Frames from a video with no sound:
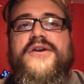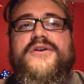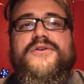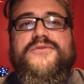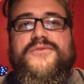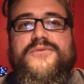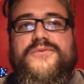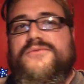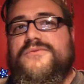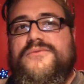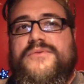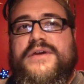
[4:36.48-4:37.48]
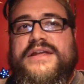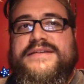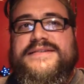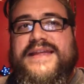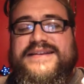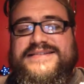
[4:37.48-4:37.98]
who
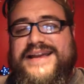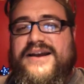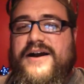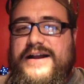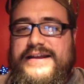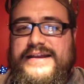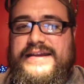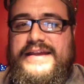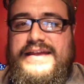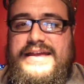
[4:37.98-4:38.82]
is, like, psychotic.